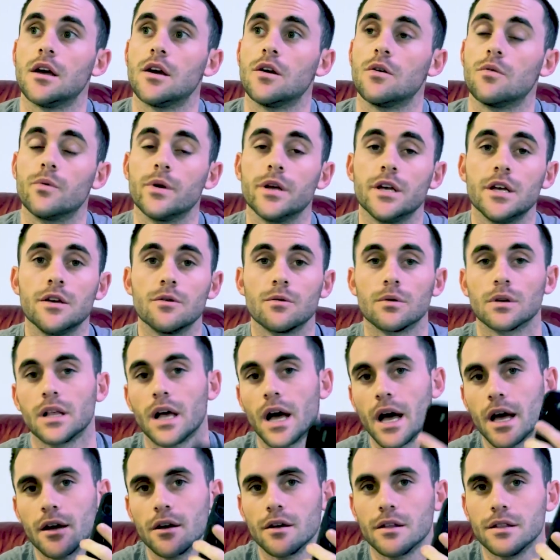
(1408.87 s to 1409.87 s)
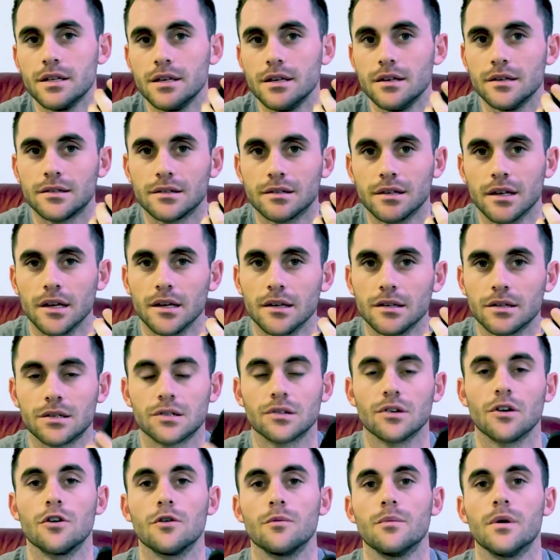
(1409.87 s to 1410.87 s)
we rely on these things
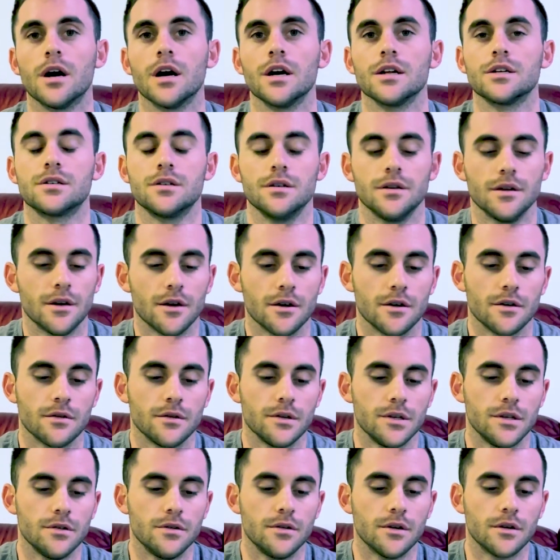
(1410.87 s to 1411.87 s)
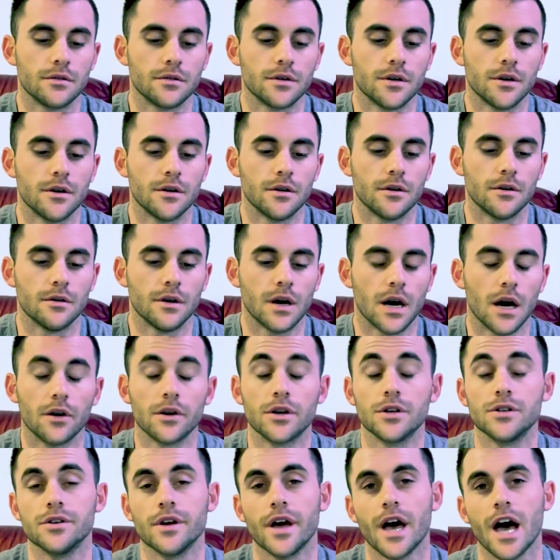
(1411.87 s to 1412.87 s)
so much. You don't know how
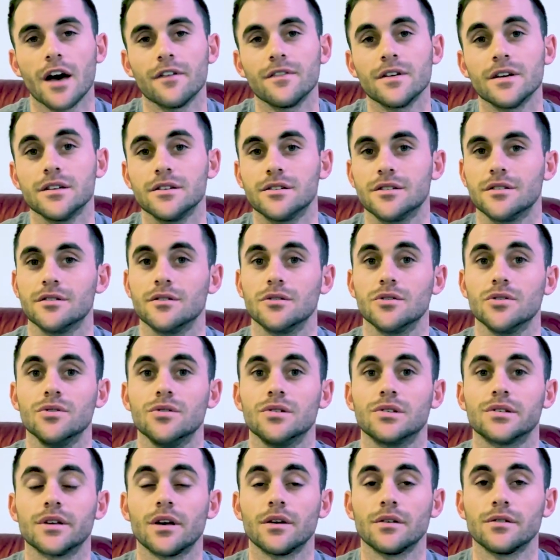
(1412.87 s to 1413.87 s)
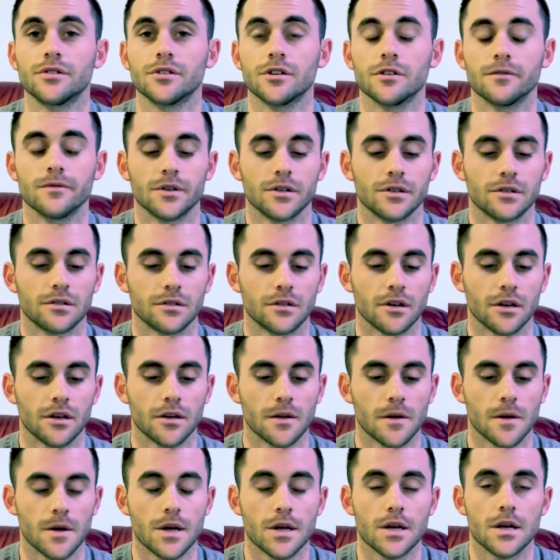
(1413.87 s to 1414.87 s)
could you have it until you lose cell service. Like
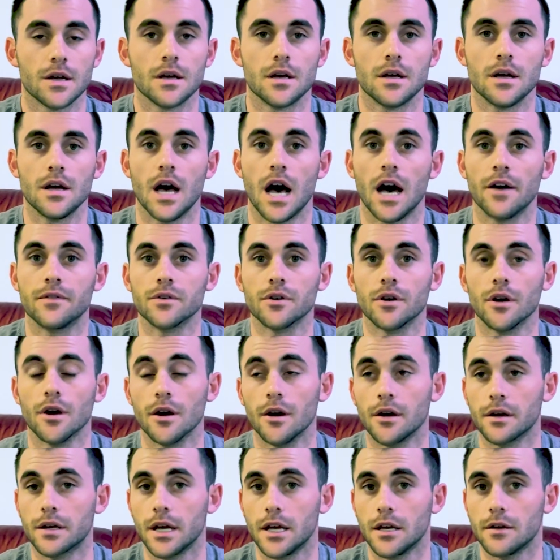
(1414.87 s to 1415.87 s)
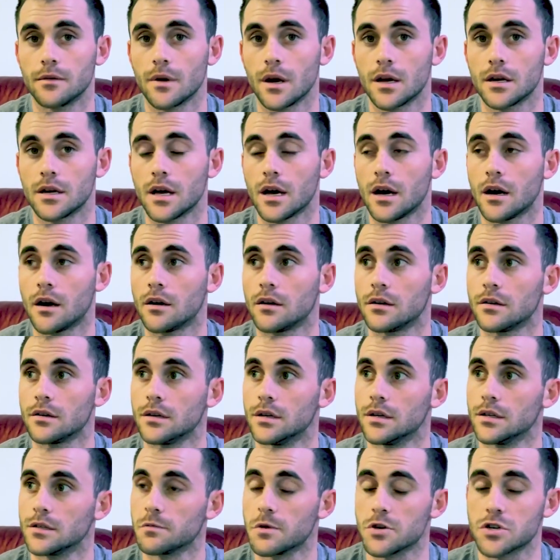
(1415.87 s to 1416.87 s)
after a hurricane right now,
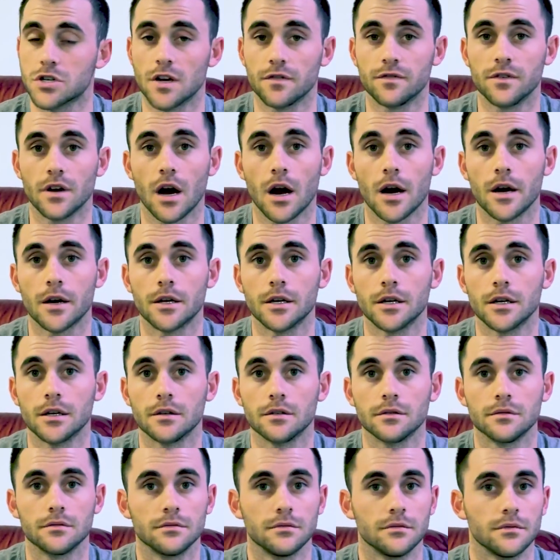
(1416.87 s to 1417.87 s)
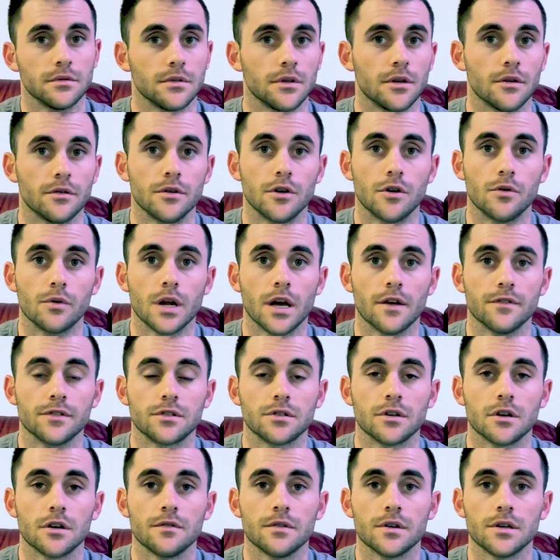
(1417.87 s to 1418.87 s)
especially after Ida, no one have
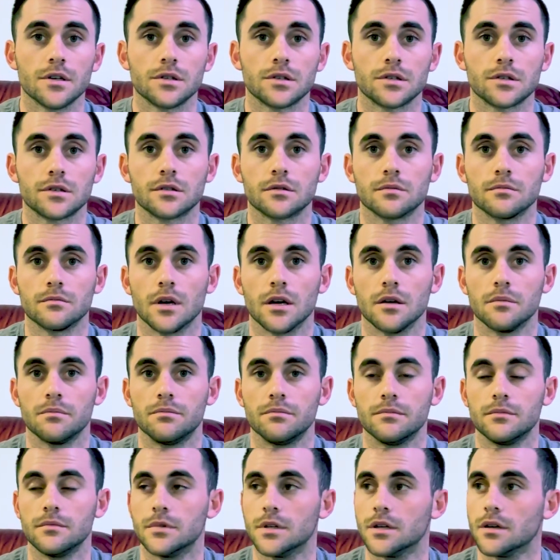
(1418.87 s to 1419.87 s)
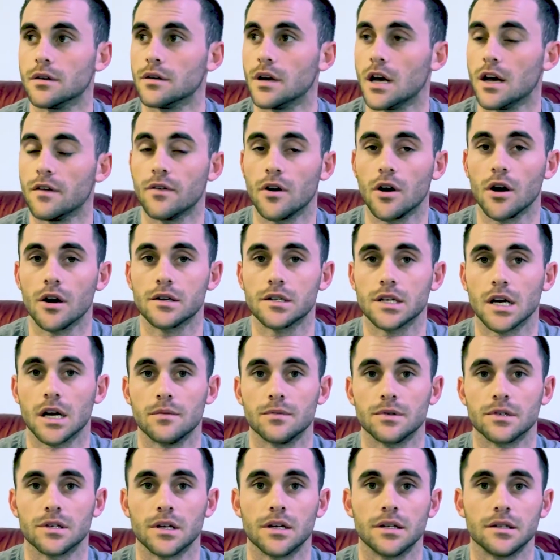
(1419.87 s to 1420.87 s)
service. I have a hard time
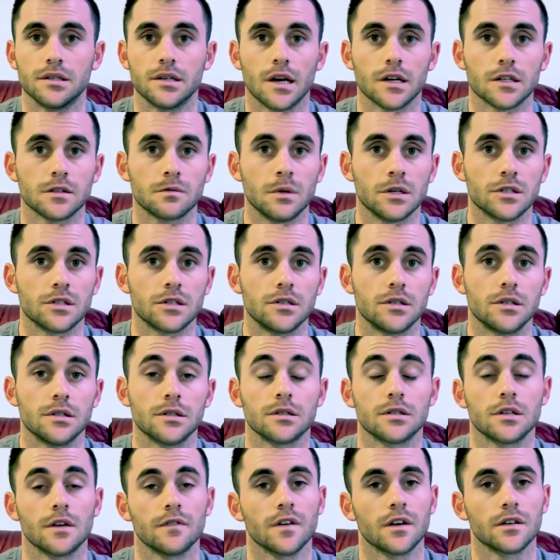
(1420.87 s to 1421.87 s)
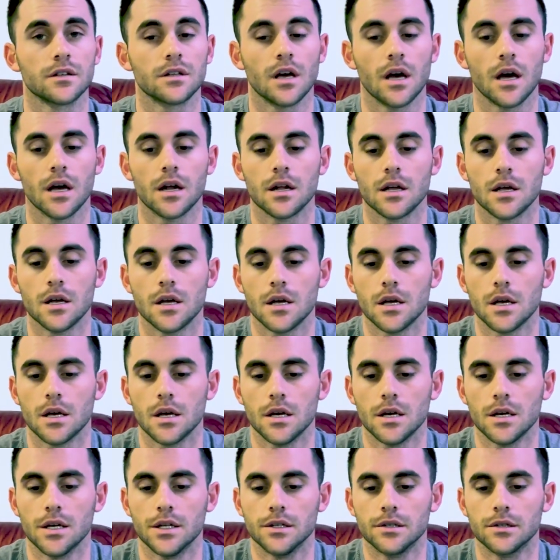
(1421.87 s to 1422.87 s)
sending text messages and stuff like that.
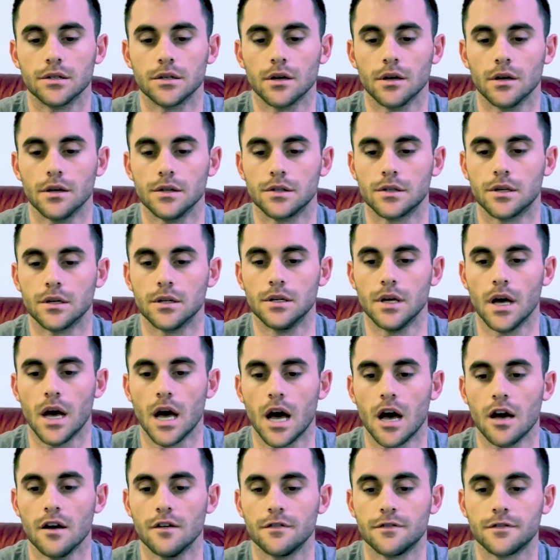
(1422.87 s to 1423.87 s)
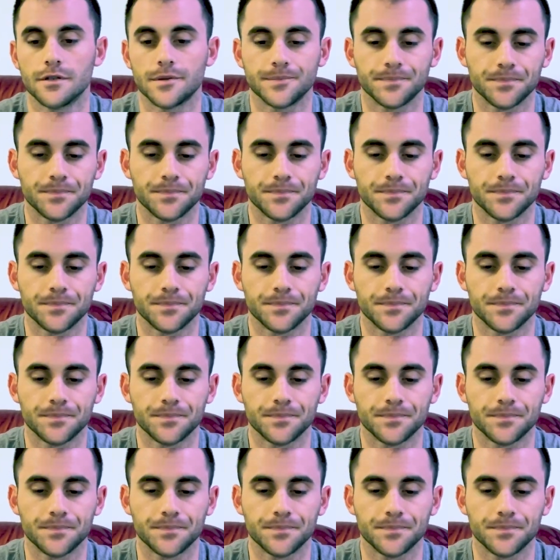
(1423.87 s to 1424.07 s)
So it's good to have